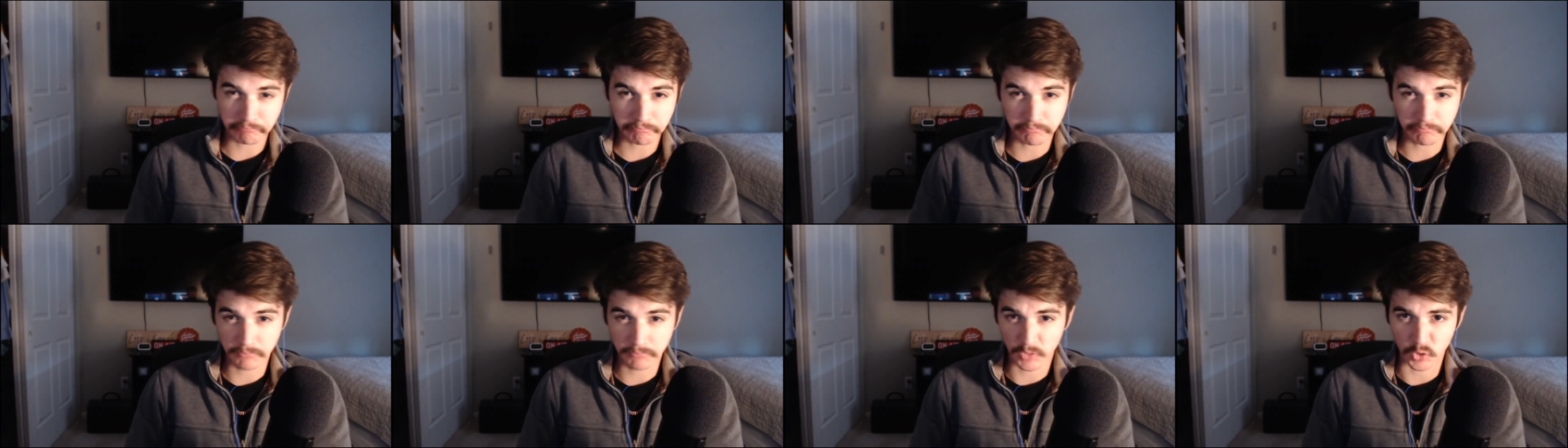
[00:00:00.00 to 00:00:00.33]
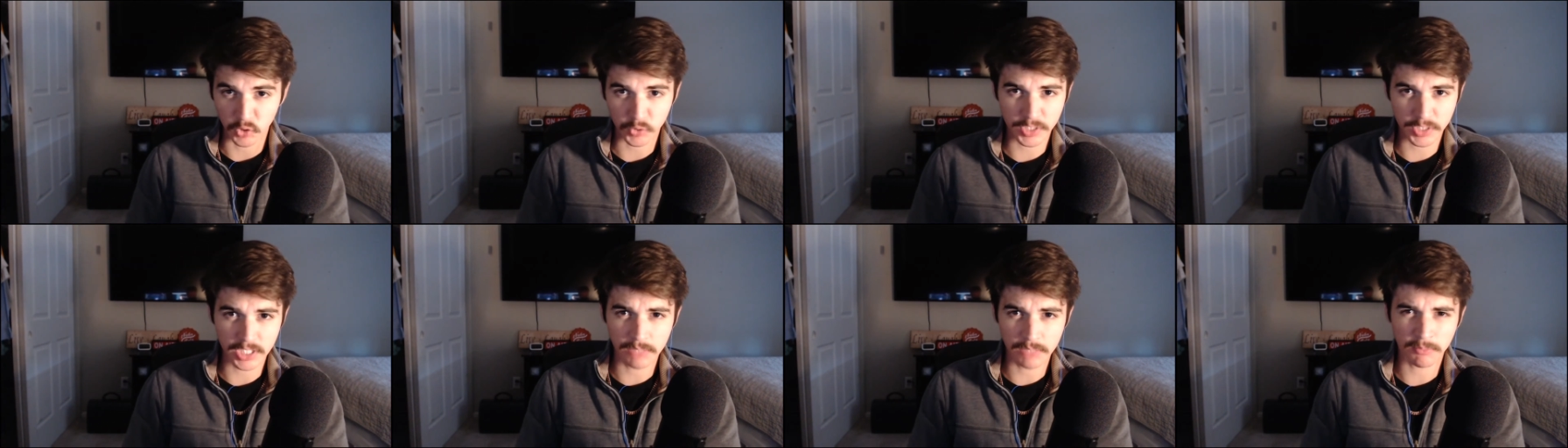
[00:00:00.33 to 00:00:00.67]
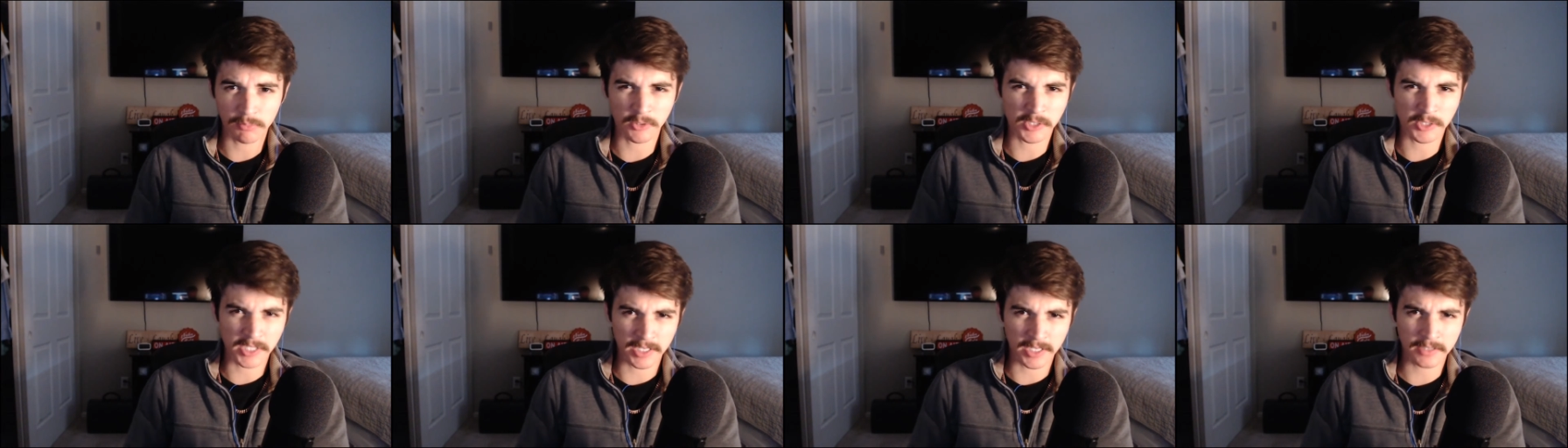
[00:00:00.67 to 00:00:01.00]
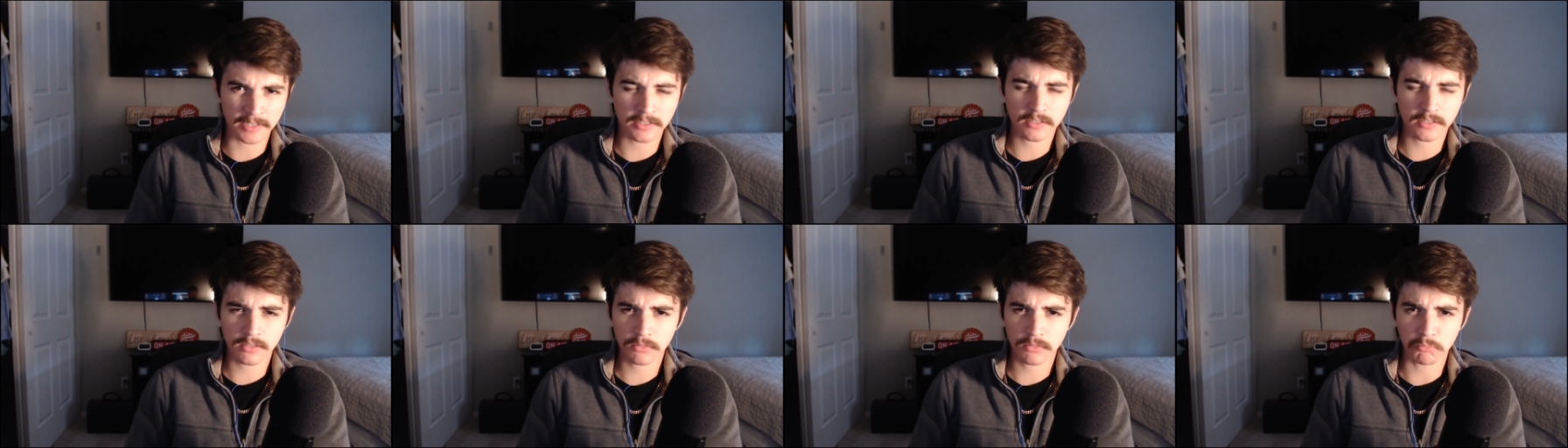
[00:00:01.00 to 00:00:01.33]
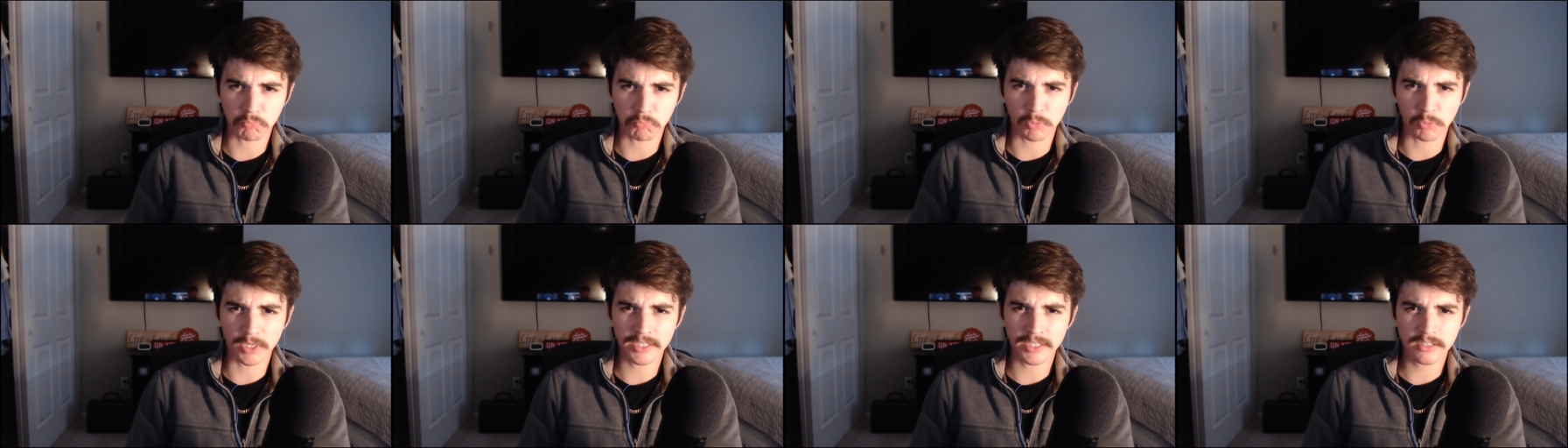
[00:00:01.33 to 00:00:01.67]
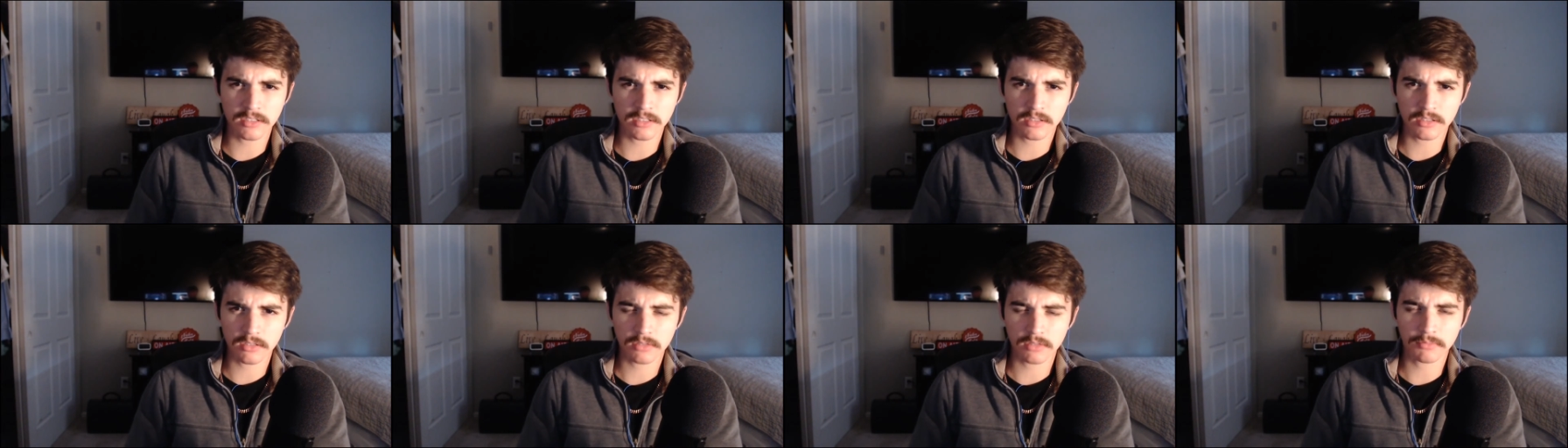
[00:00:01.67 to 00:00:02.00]
13%
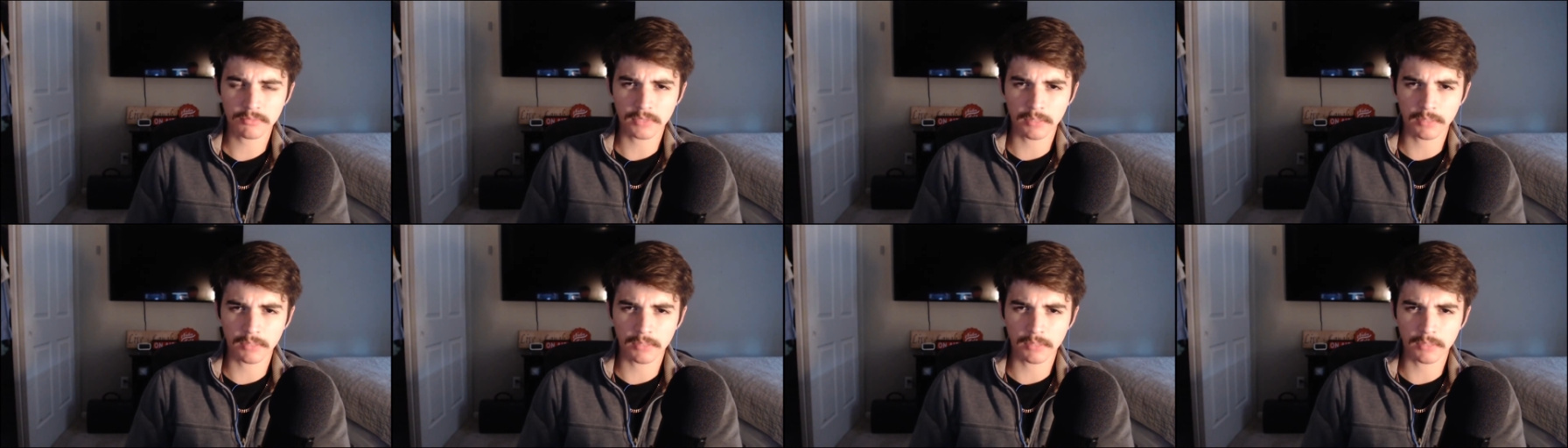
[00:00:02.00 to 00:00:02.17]
right